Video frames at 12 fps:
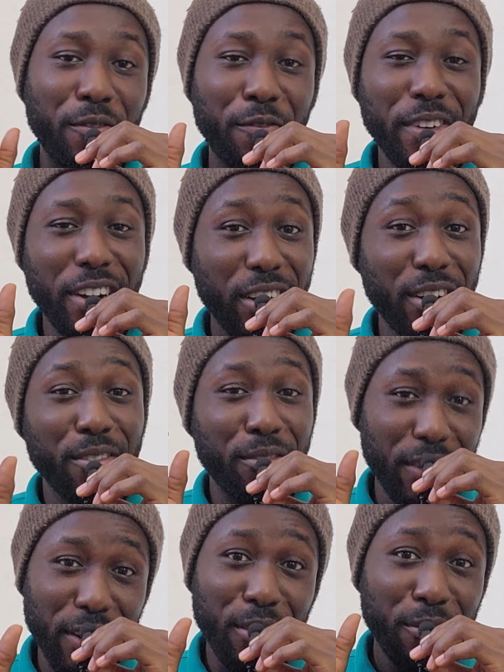
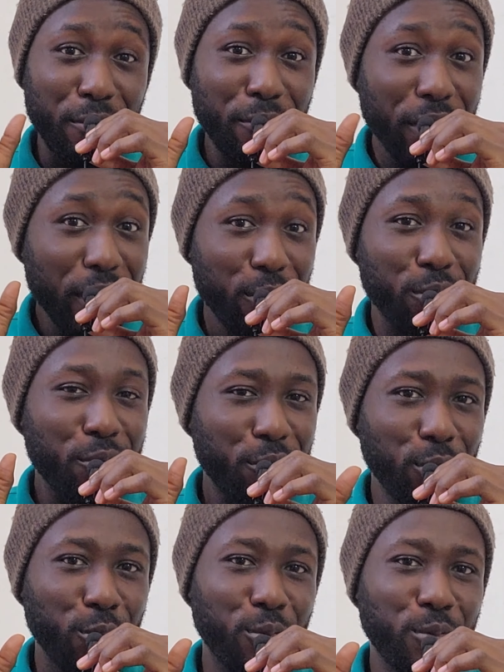very
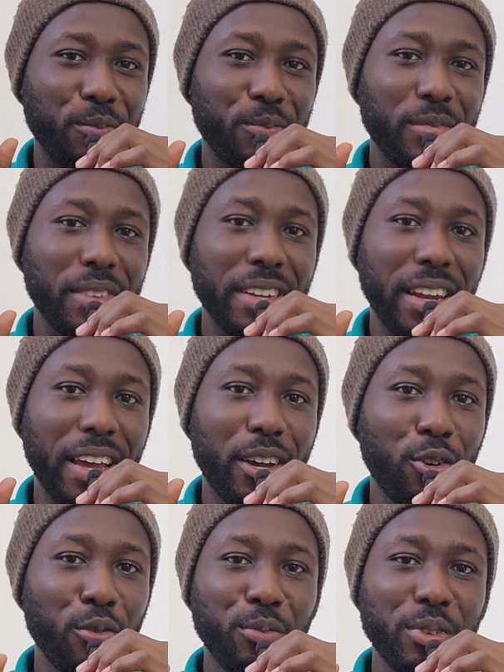few.
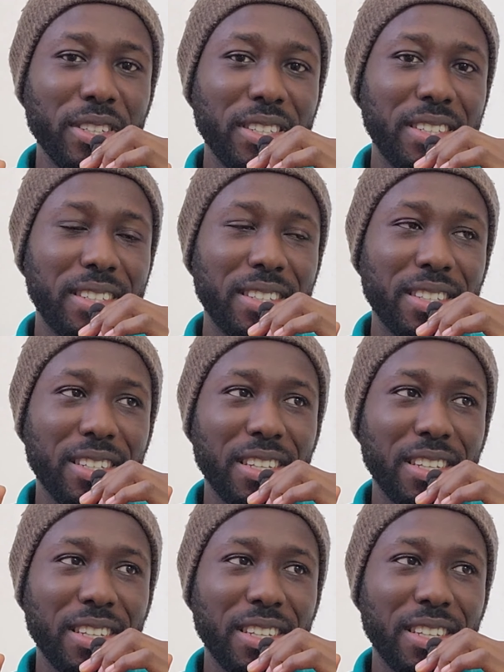Like almost